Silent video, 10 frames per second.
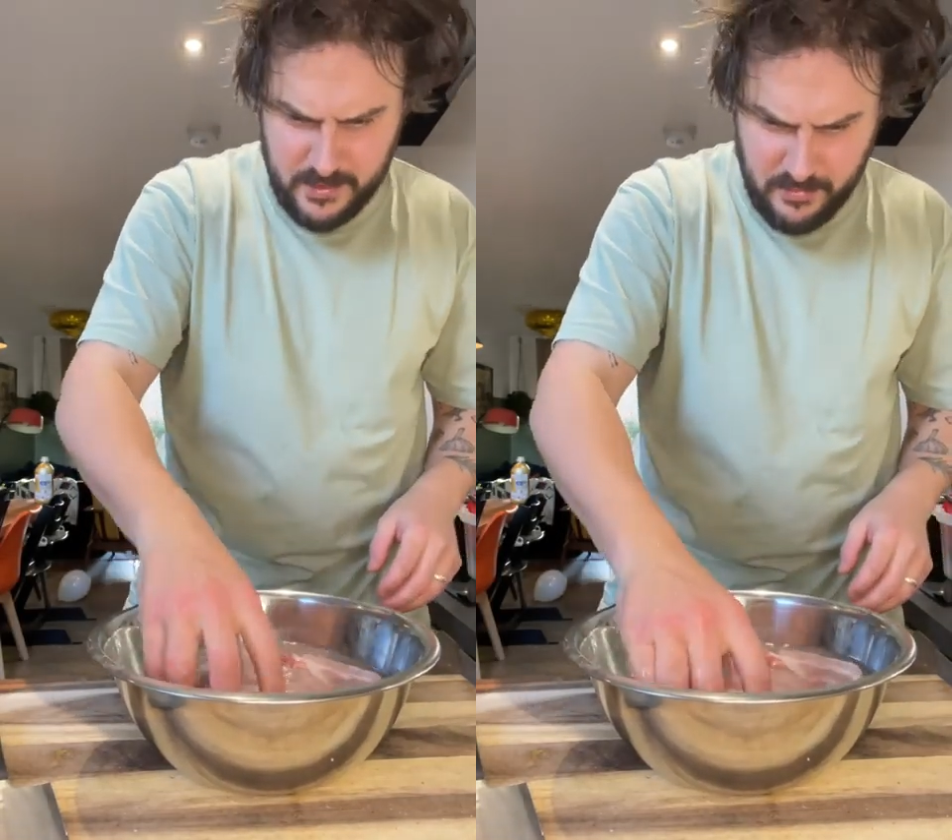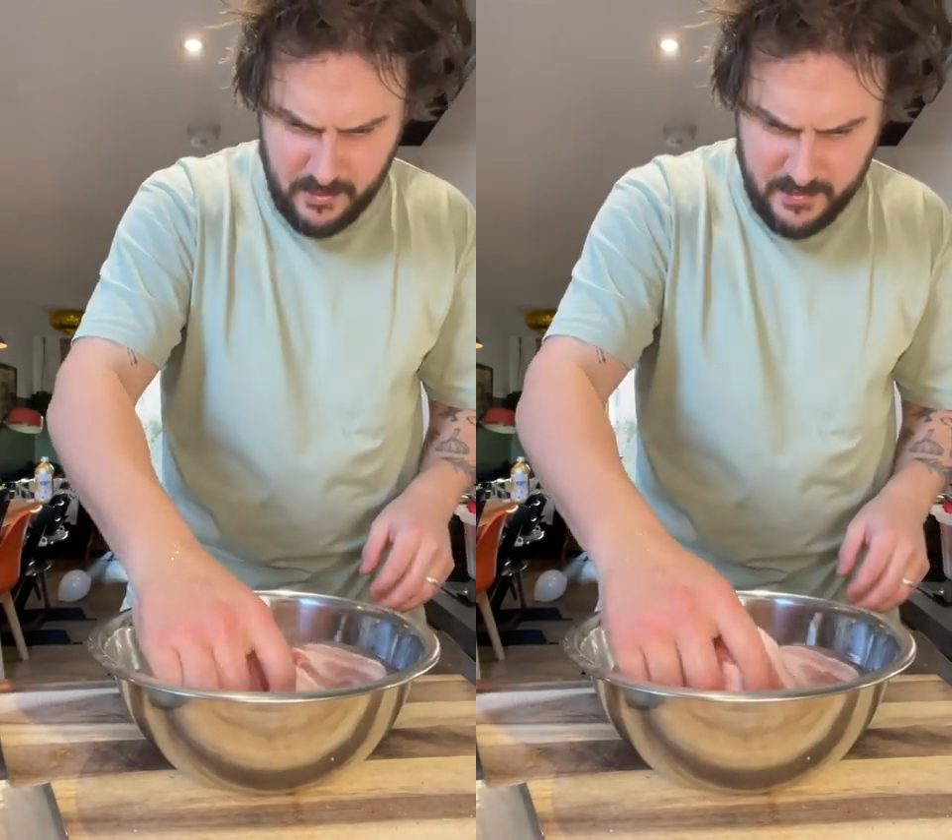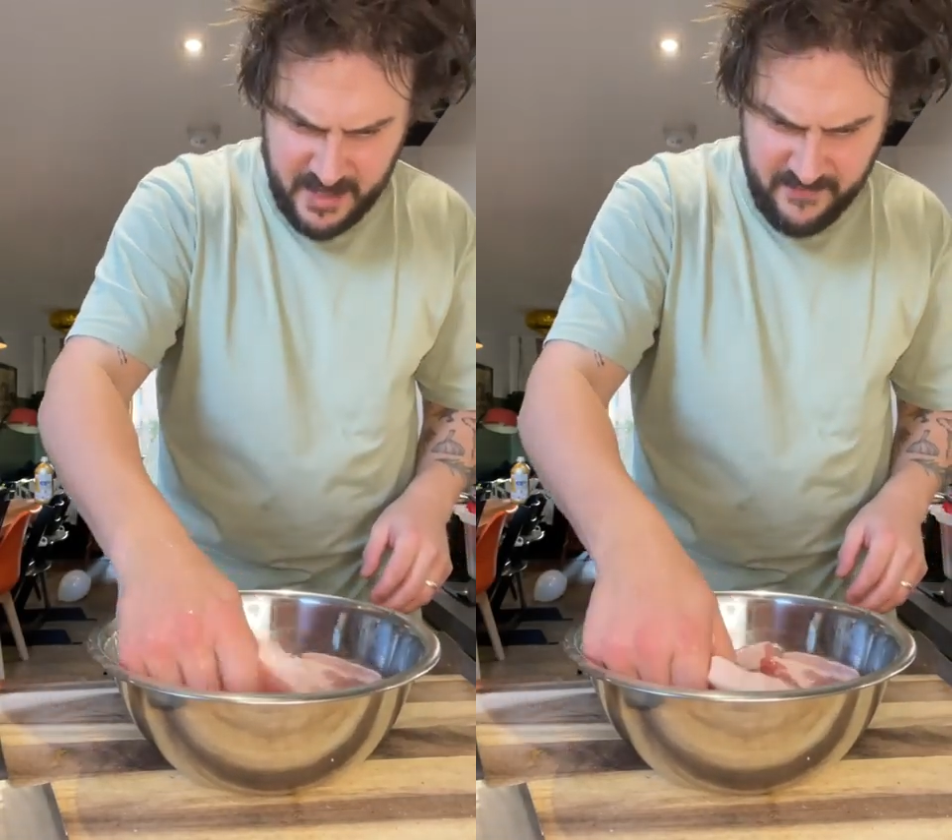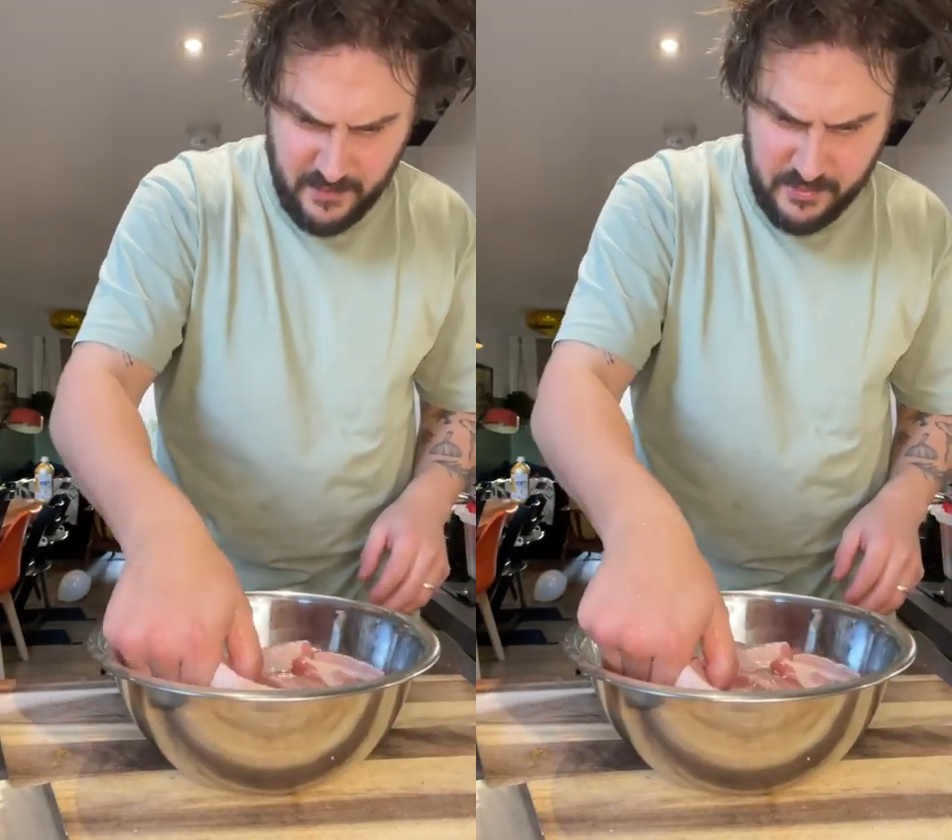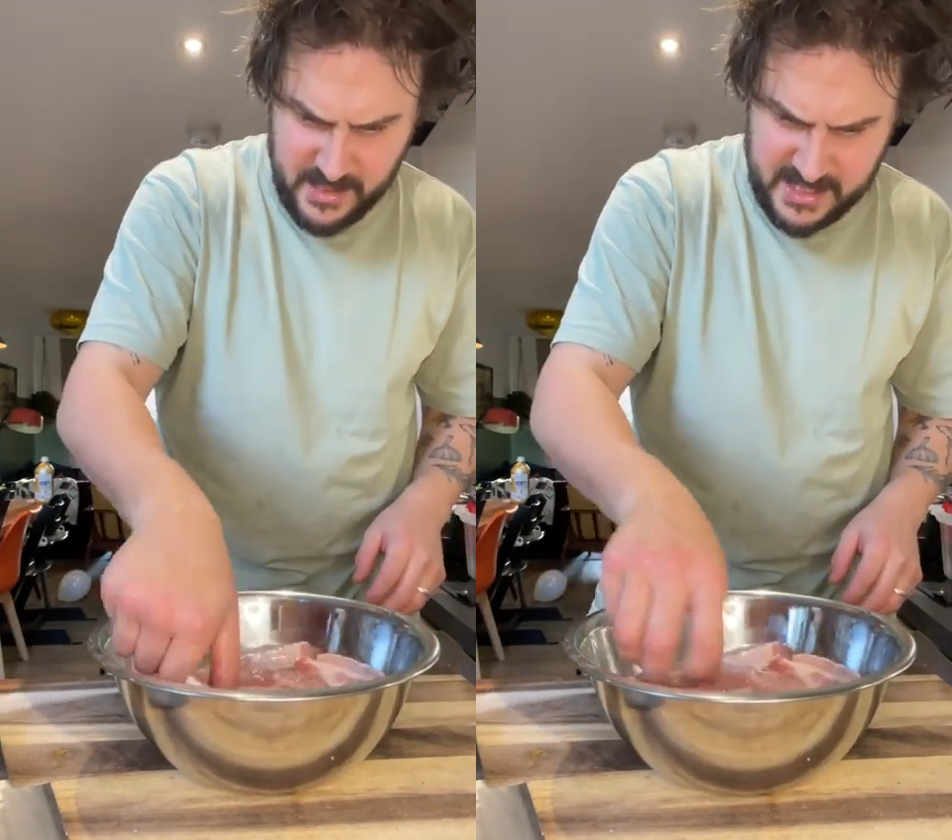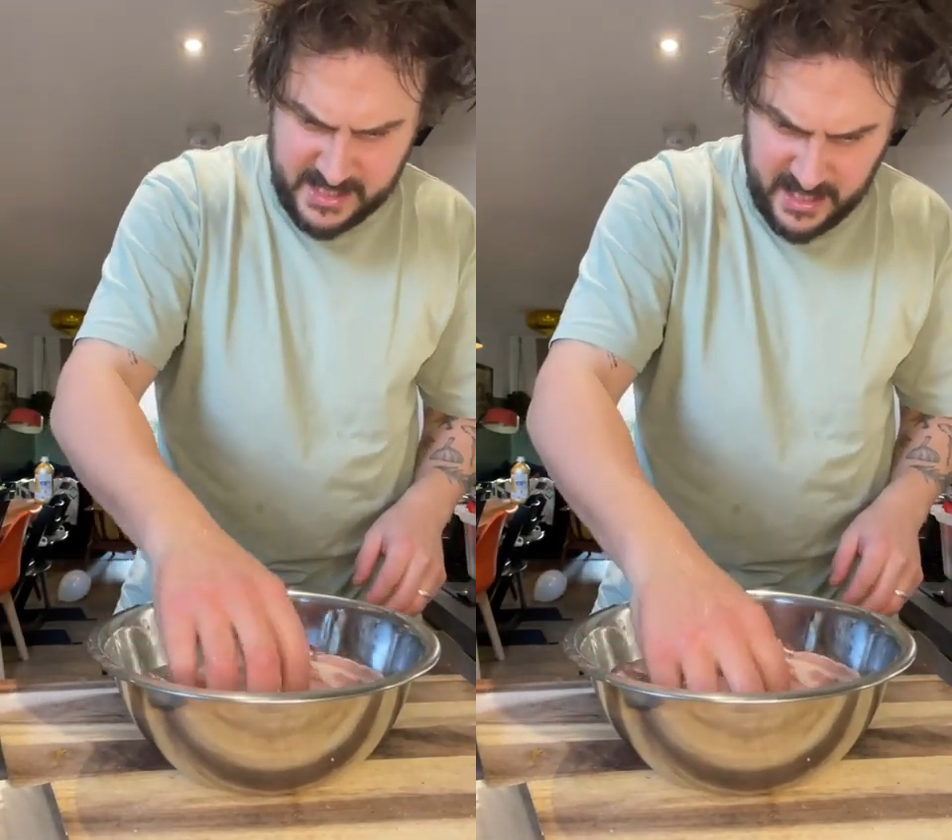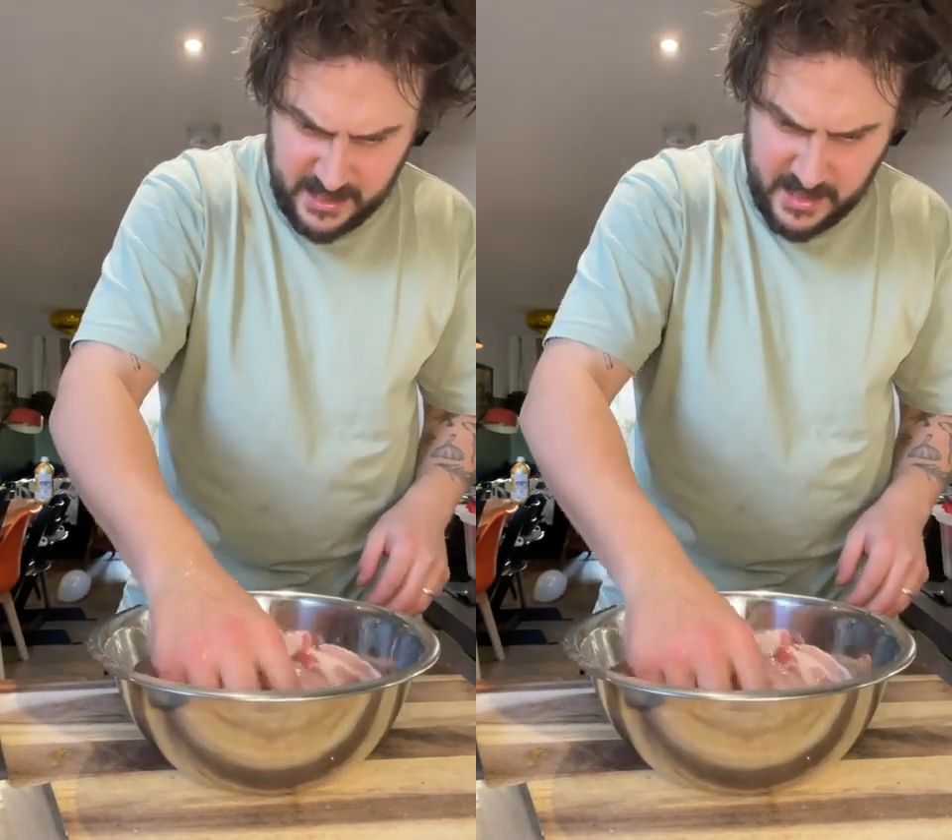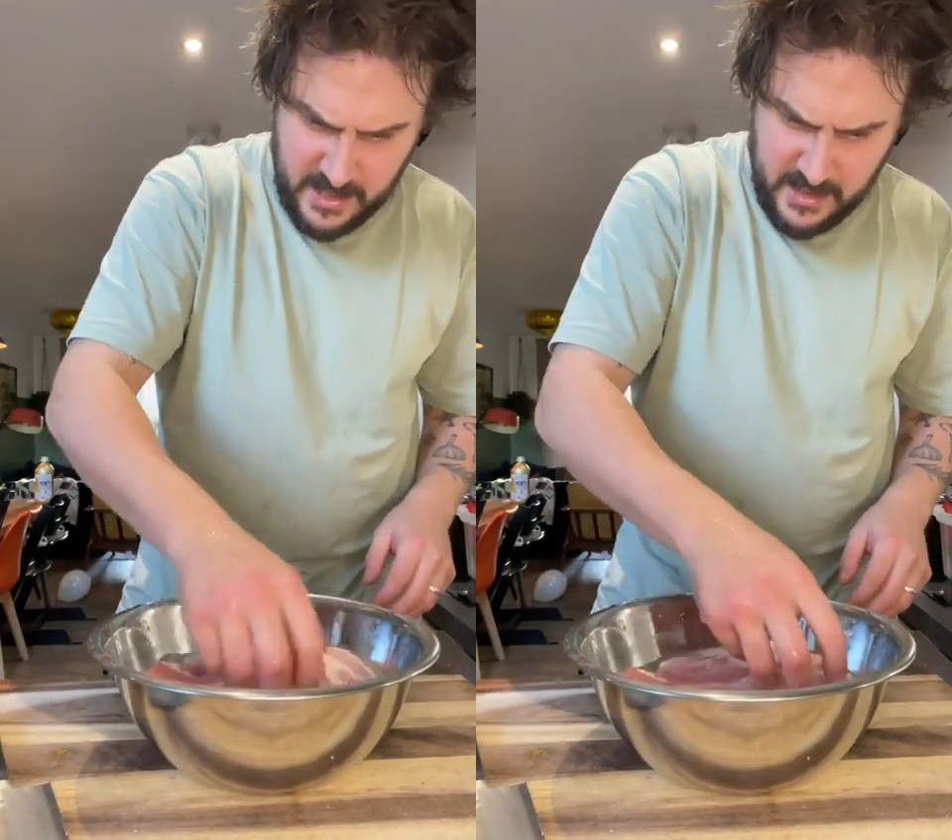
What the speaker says: but it'll probably make you feel pretty sick.